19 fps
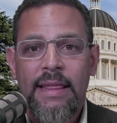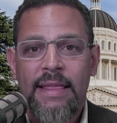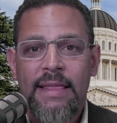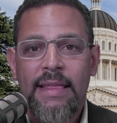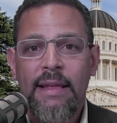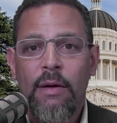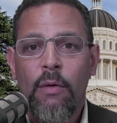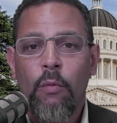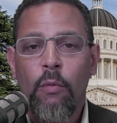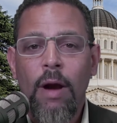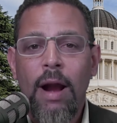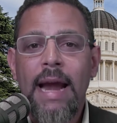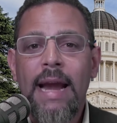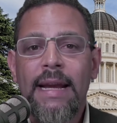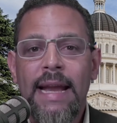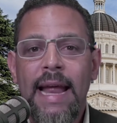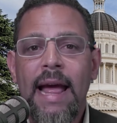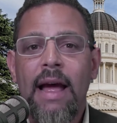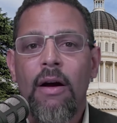right
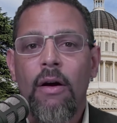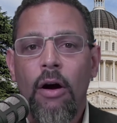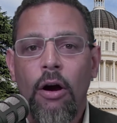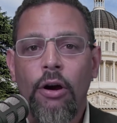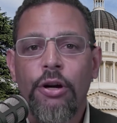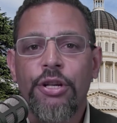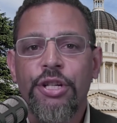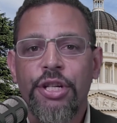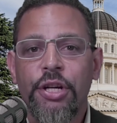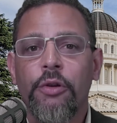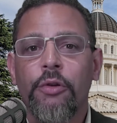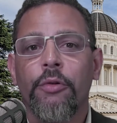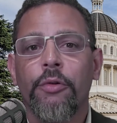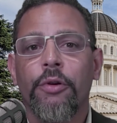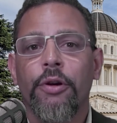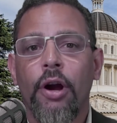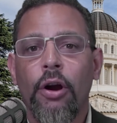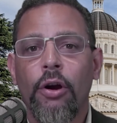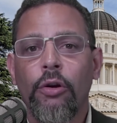now our
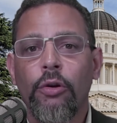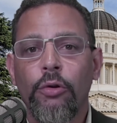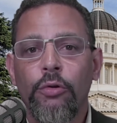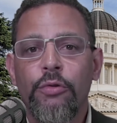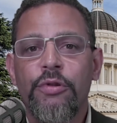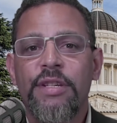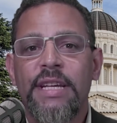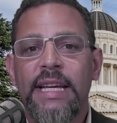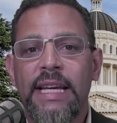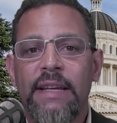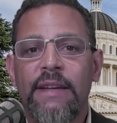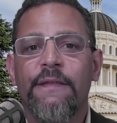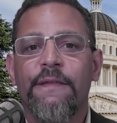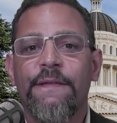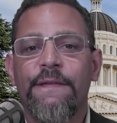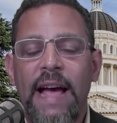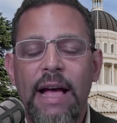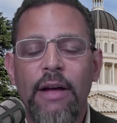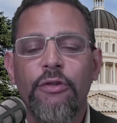children are losing
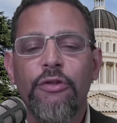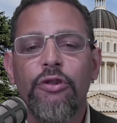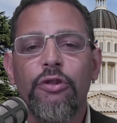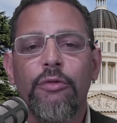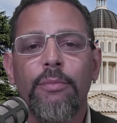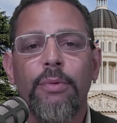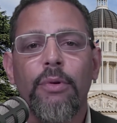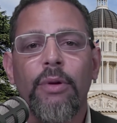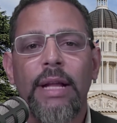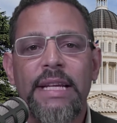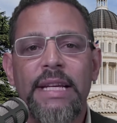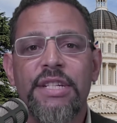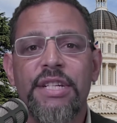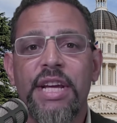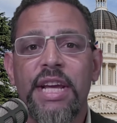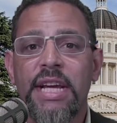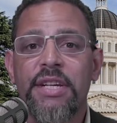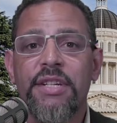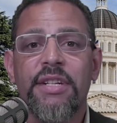invaluable
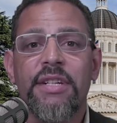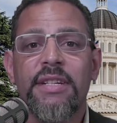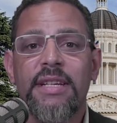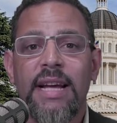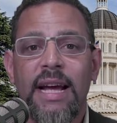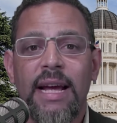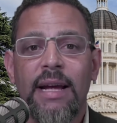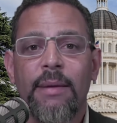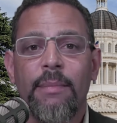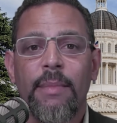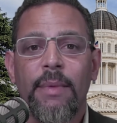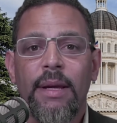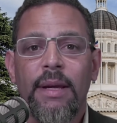education time.